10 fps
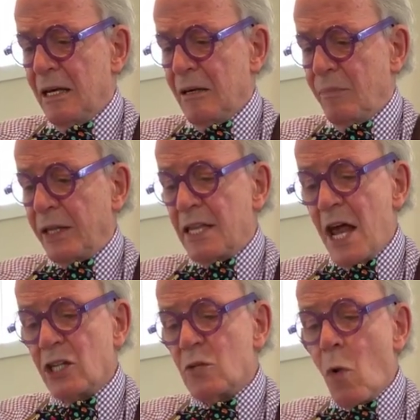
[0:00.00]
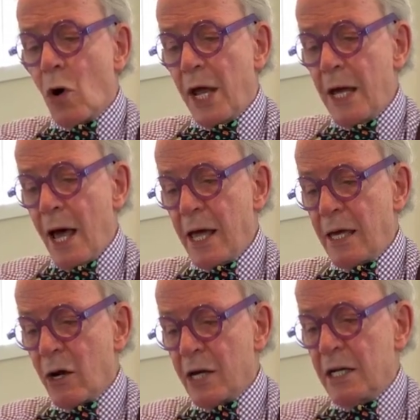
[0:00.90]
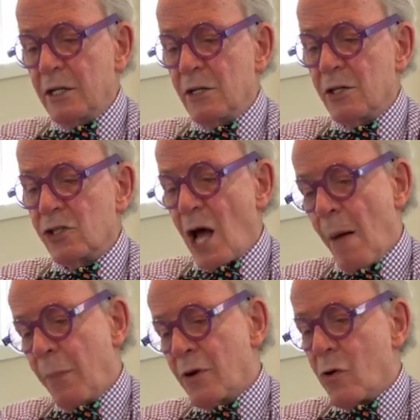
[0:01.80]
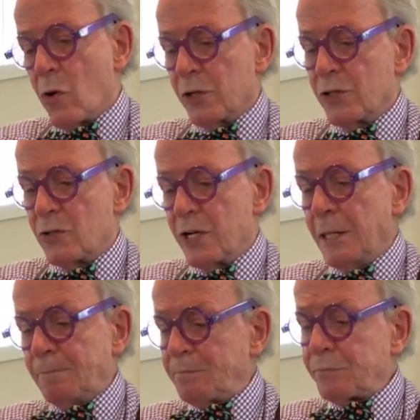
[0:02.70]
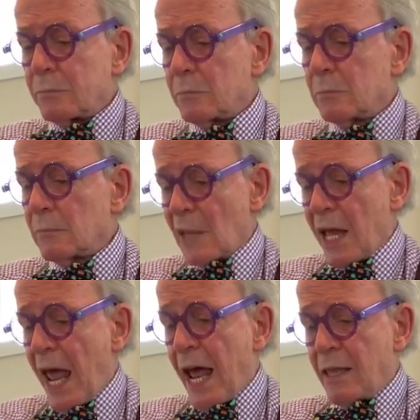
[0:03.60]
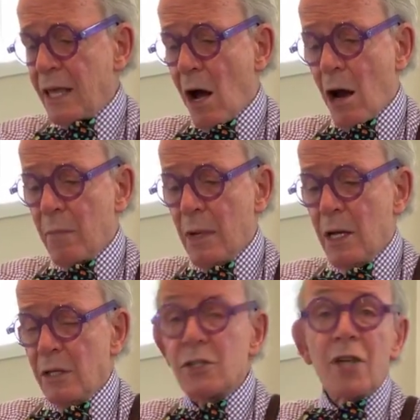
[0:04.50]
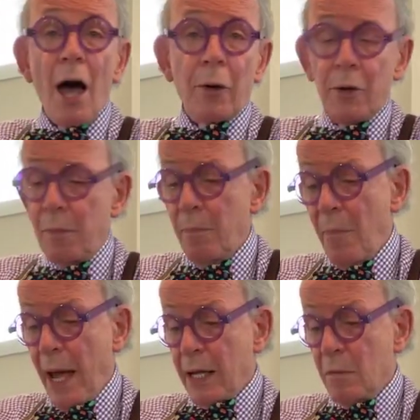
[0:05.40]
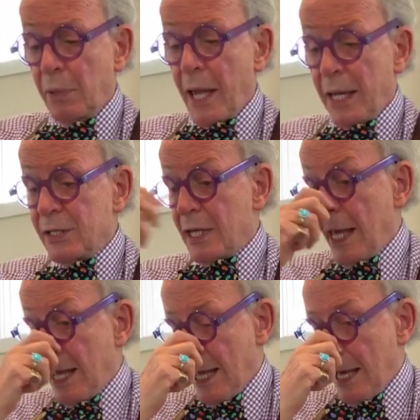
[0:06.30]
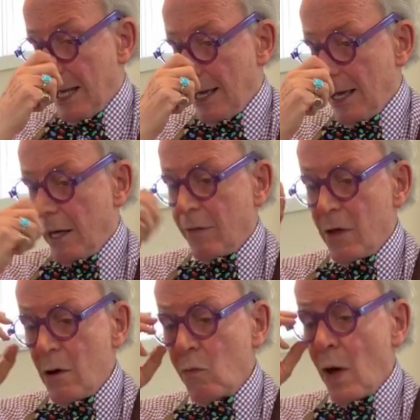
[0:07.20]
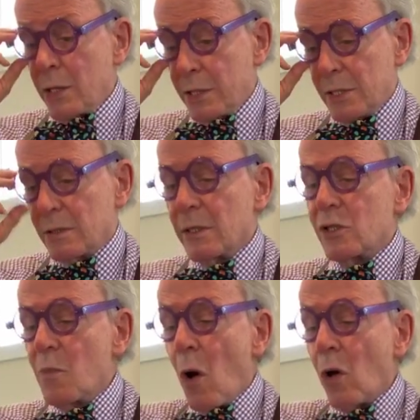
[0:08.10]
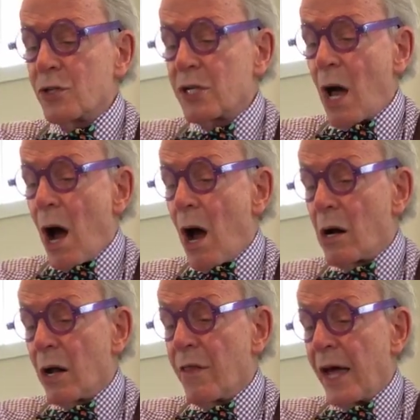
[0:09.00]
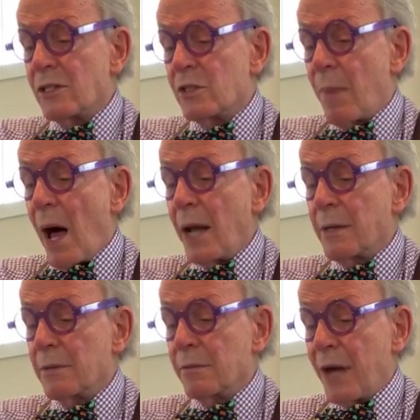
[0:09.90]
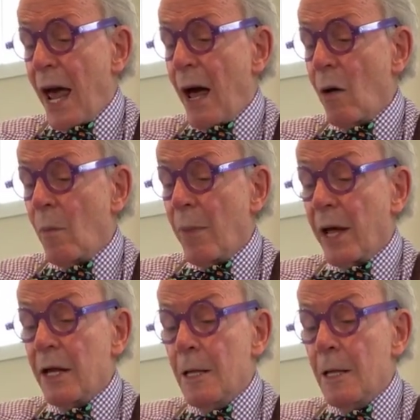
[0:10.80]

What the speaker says: But the next morning, I carried it to the shop on Court Street and had the arm soldered back in place. There was a small scar on that spot now, but